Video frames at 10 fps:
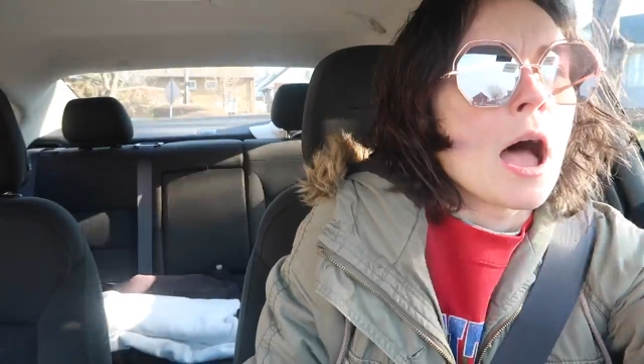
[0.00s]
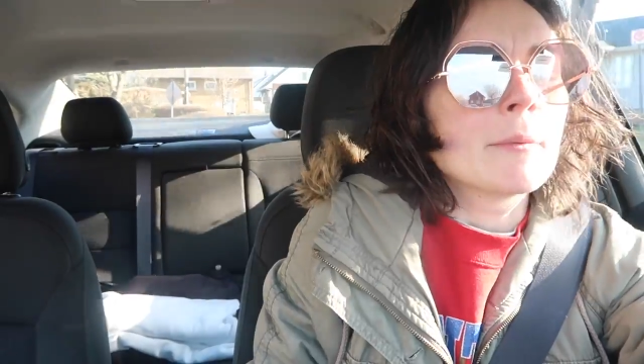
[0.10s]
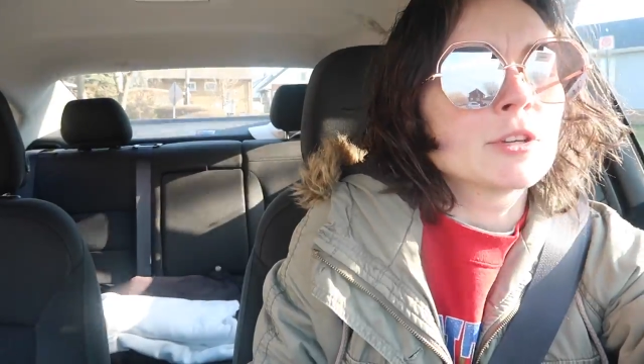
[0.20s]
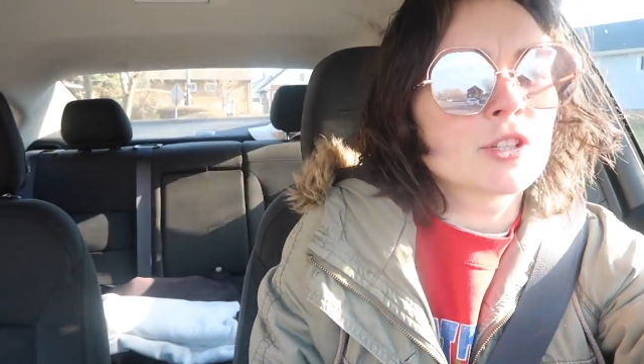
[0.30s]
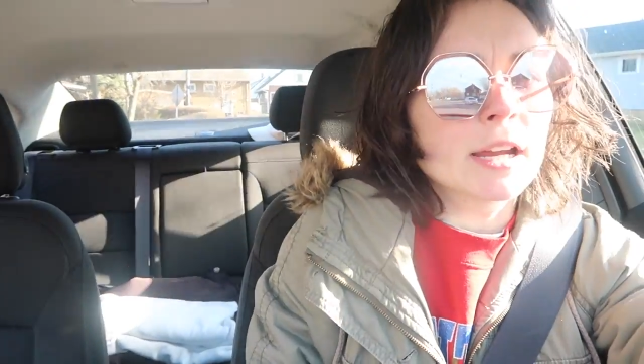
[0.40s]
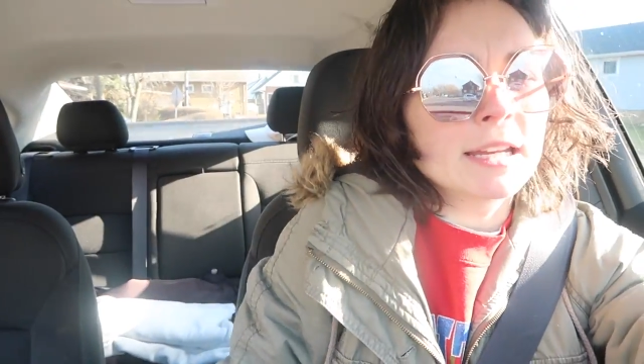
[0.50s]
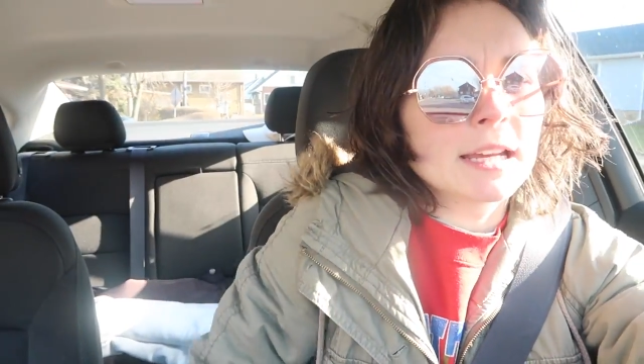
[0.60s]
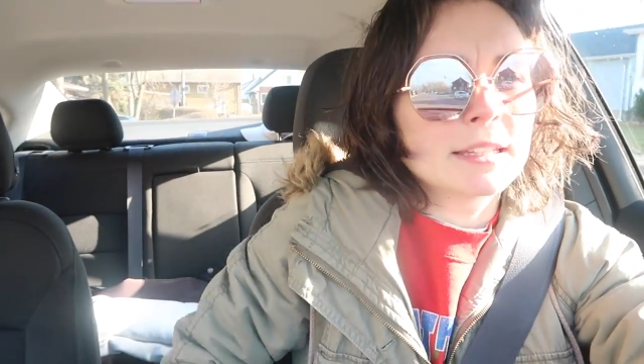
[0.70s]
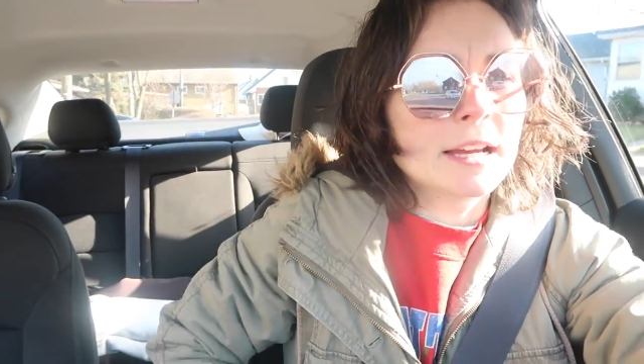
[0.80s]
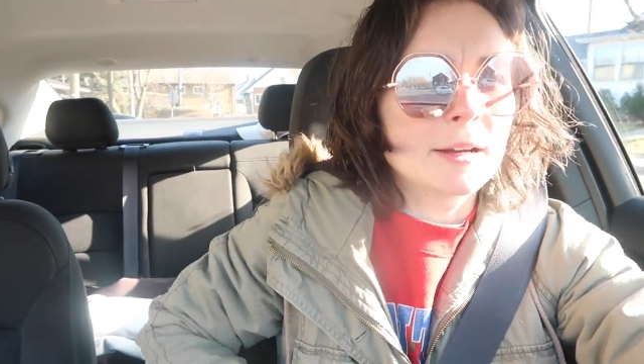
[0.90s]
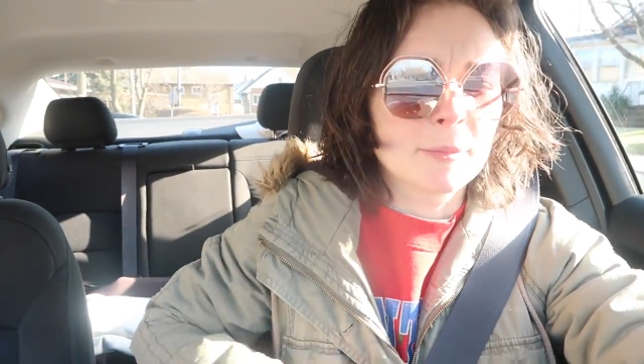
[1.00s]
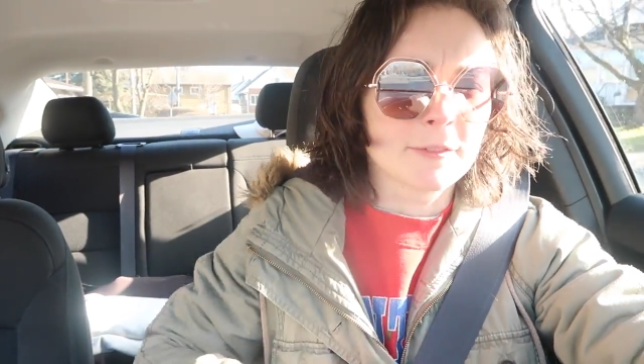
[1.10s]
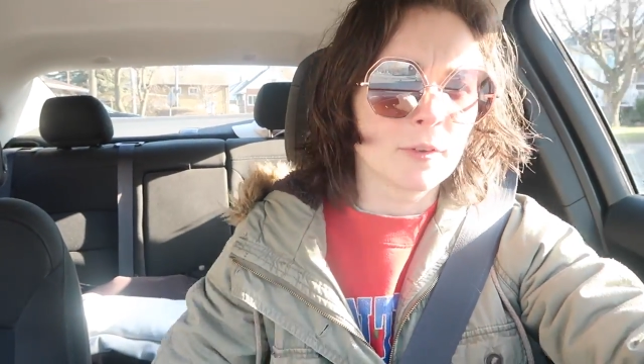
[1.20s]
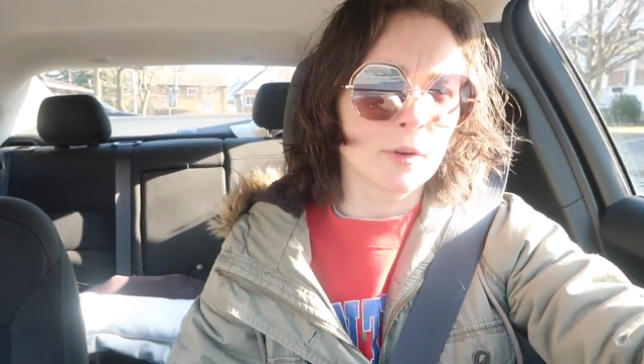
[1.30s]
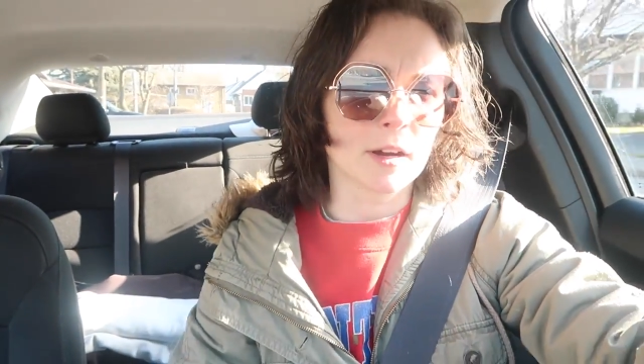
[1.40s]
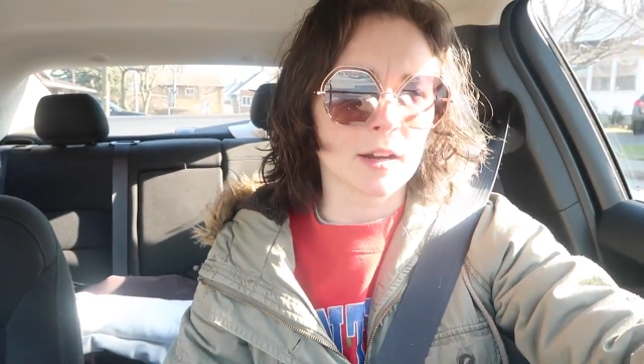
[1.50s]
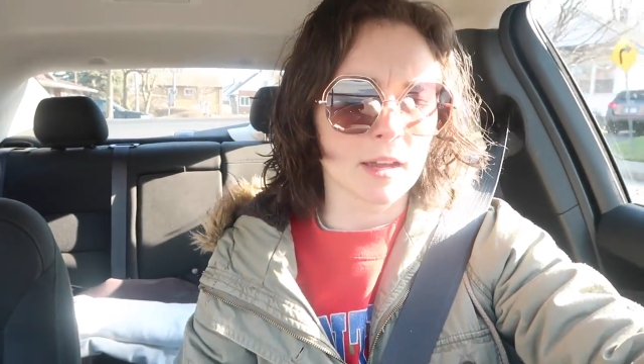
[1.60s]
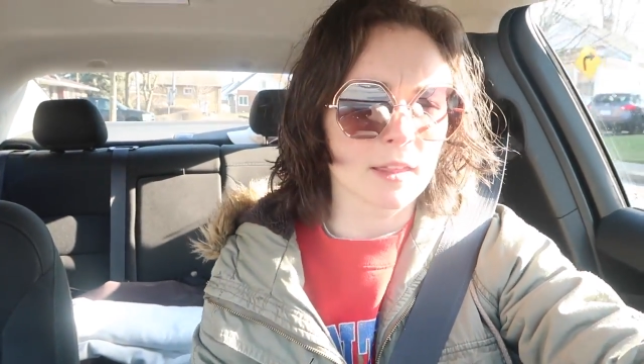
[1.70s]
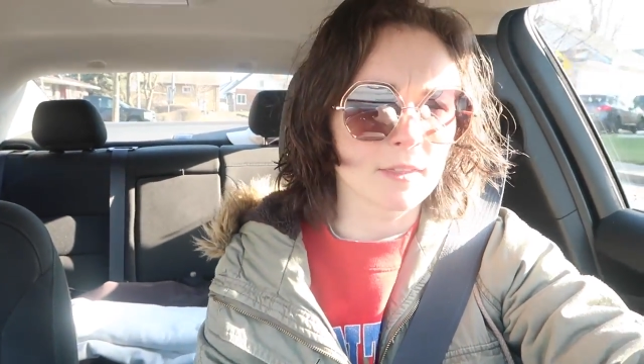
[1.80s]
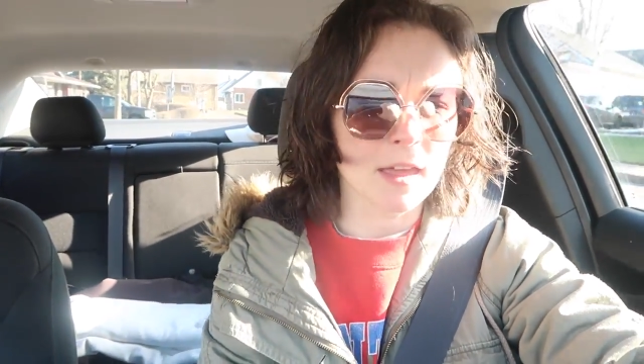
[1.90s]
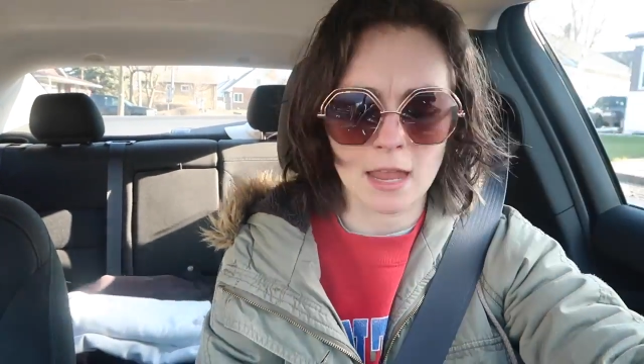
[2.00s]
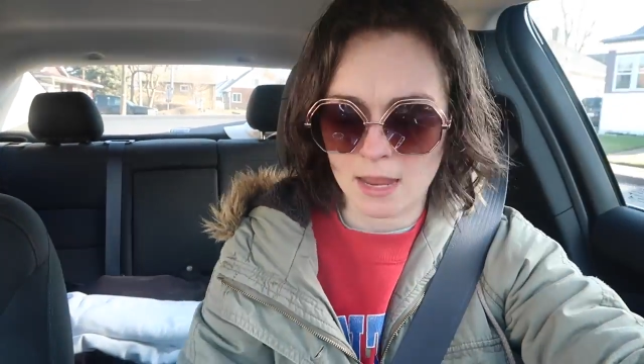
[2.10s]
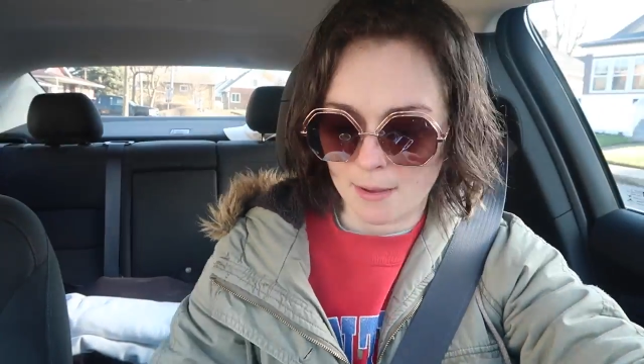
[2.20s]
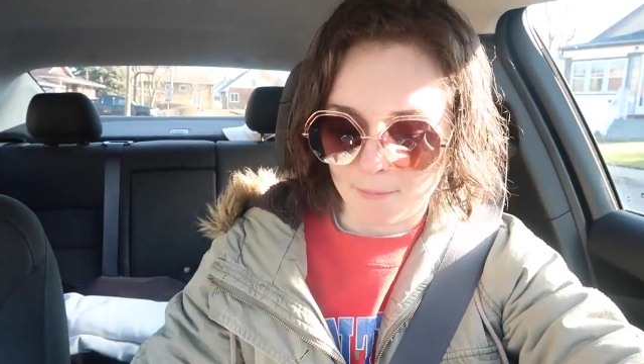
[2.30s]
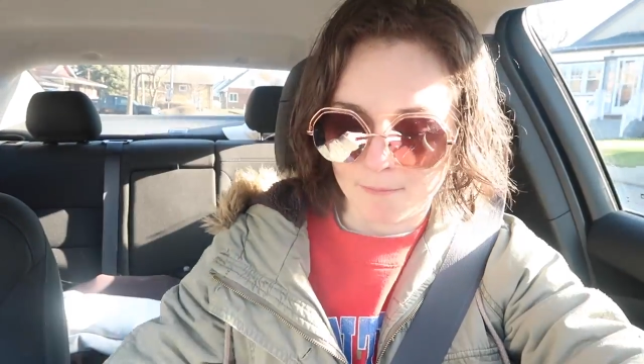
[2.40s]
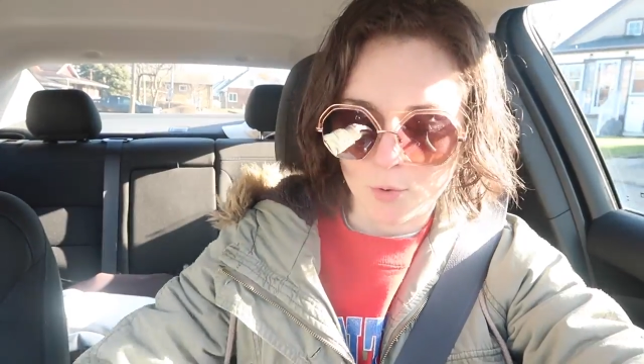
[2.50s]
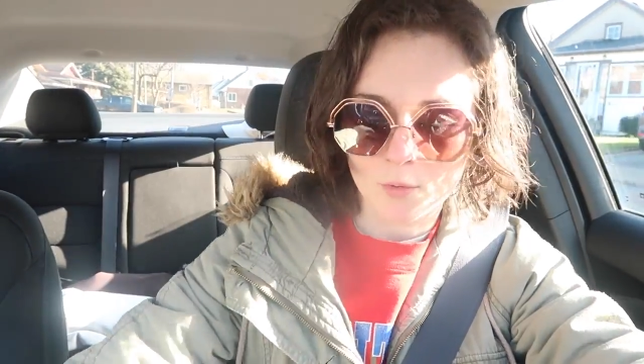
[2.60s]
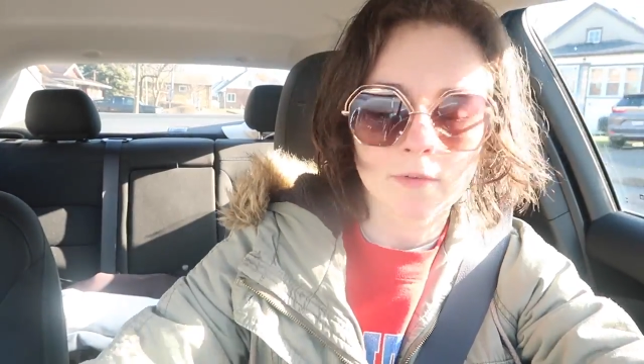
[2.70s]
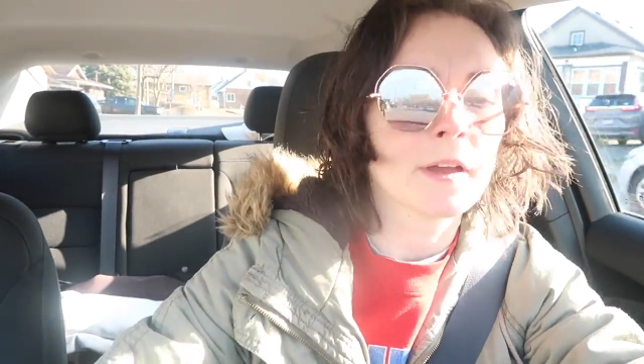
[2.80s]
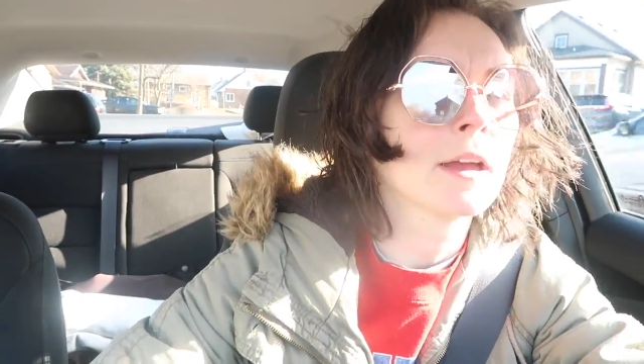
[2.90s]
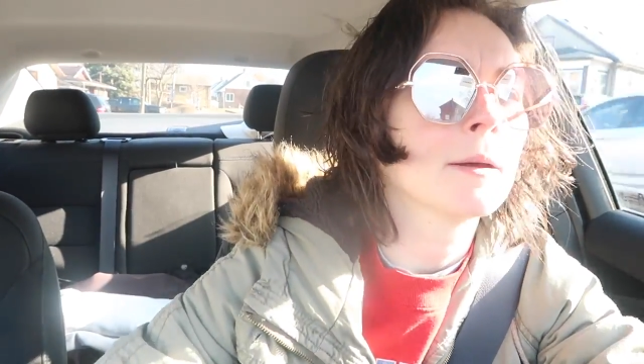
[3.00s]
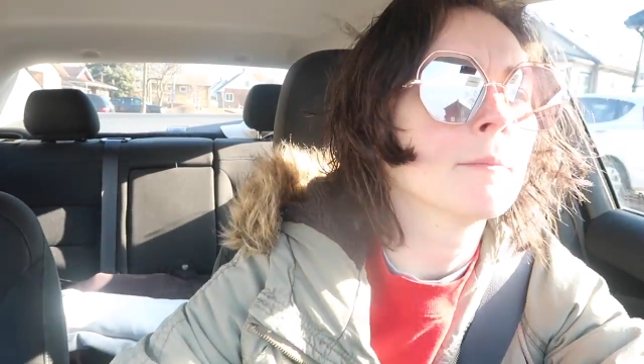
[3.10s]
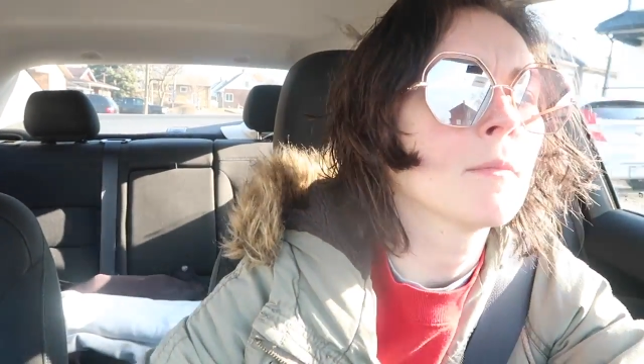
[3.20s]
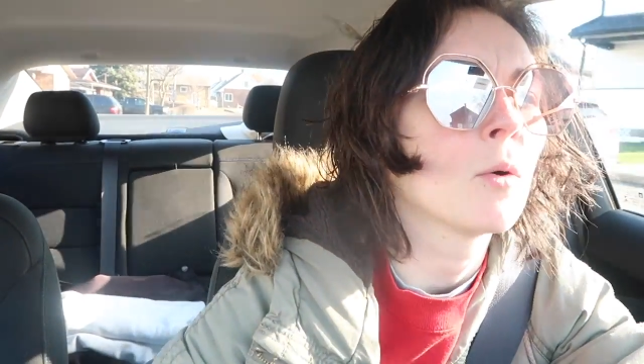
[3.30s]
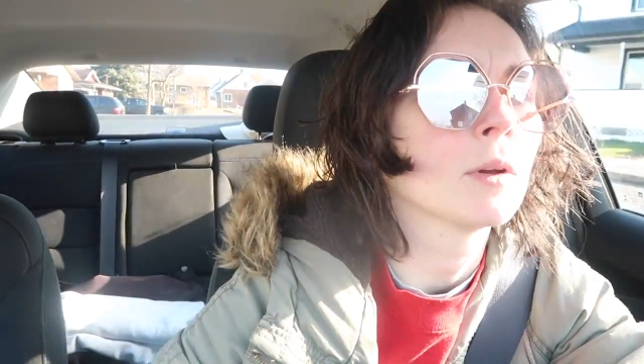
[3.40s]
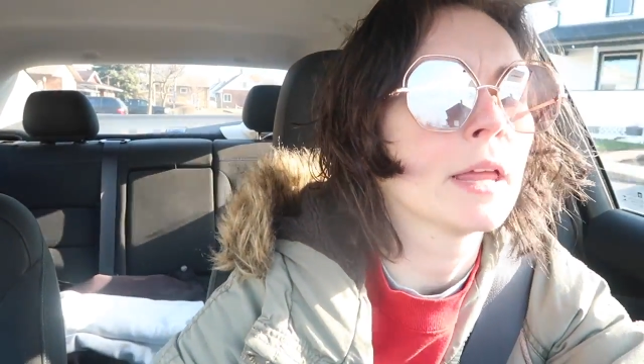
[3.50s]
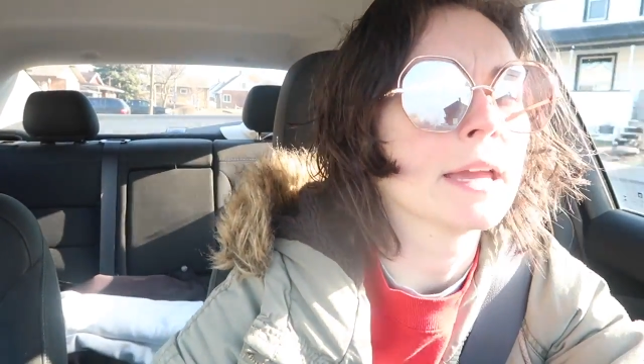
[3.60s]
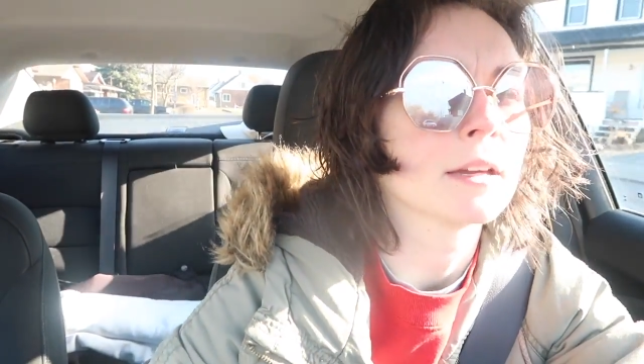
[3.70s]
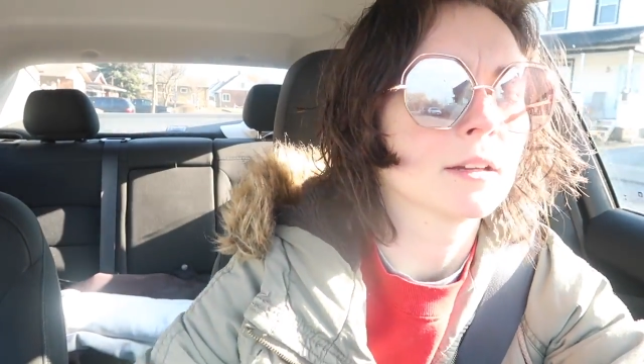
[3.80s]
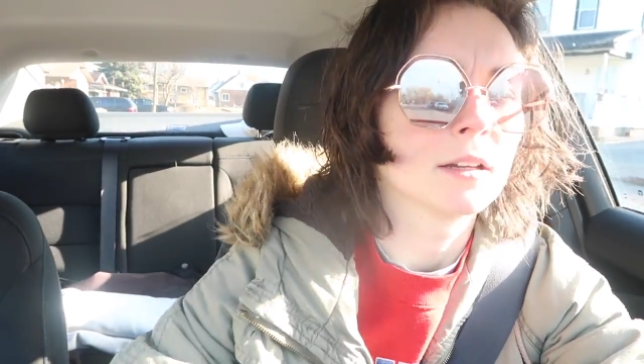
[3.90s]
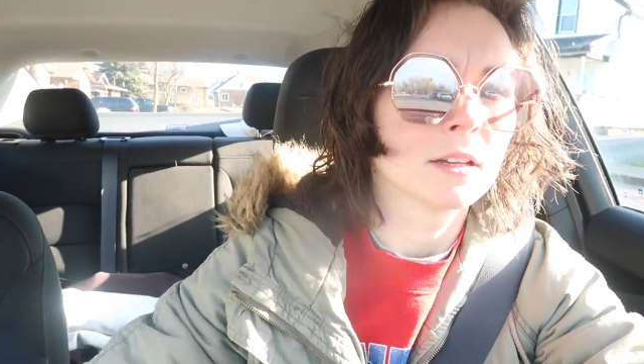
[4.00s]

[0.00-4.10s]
I'm just trying to get there before they move him, or like,